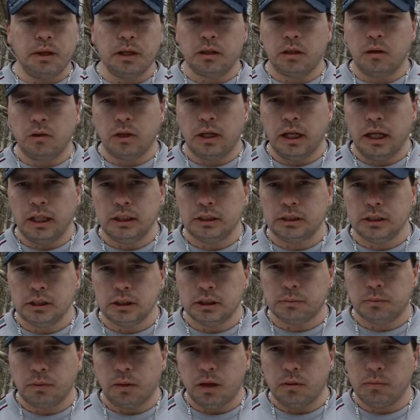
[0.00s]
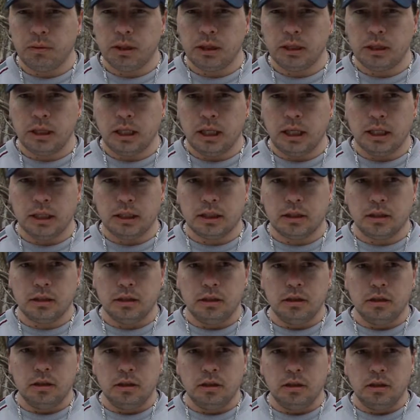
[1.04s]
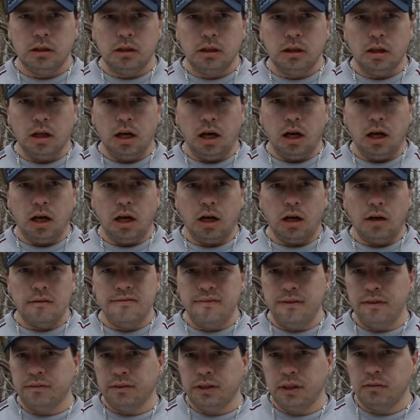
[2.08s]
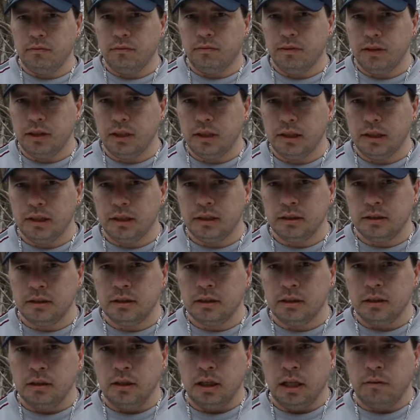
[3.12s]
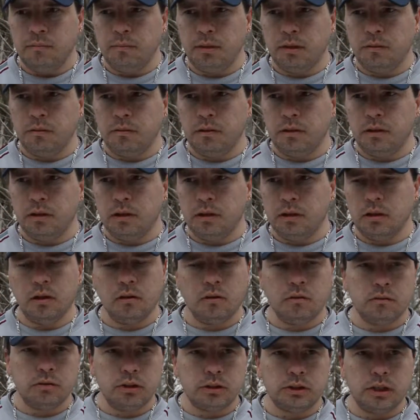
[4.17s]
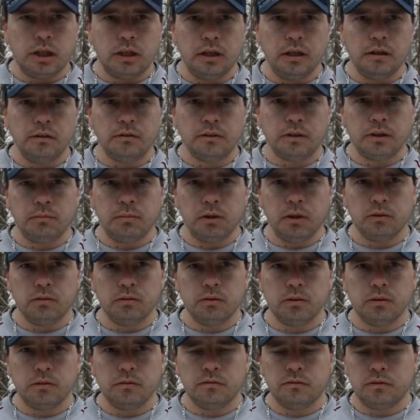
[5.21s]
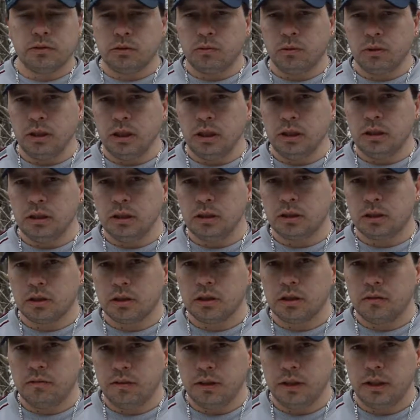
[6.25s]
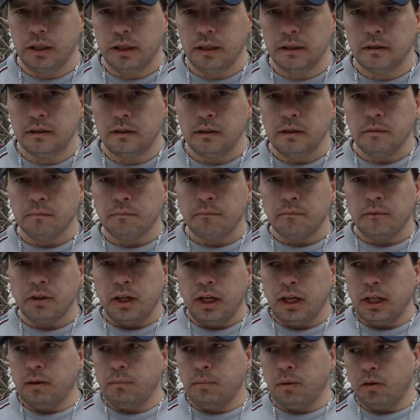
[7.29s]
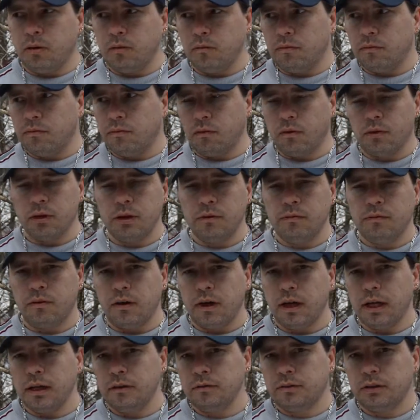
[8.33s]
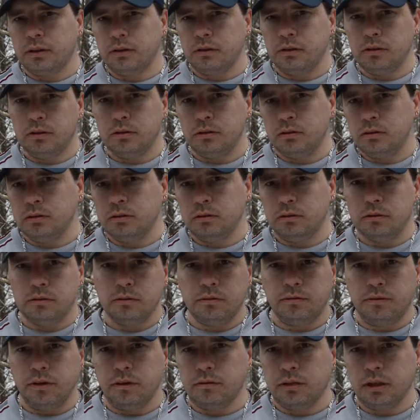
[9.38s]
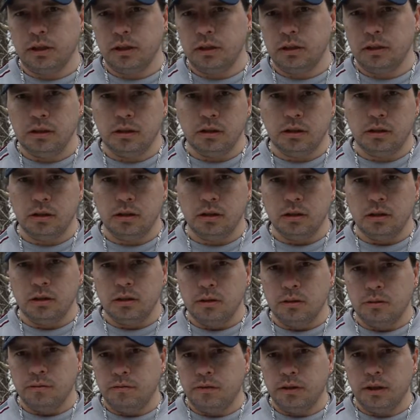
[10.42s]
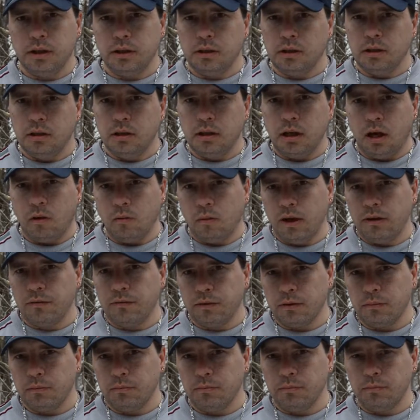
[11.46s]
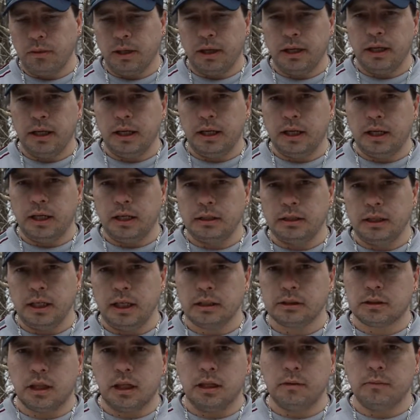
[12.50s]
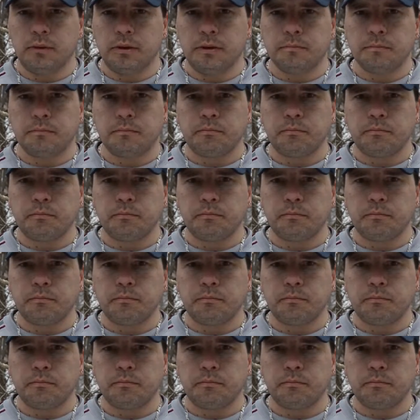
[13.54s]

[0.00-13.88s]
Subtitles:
location is probably like 15 feet in, and maybe, no, sorry, about 20 to 30 feet in and about 45 to 50 feet away from my dad's laneway.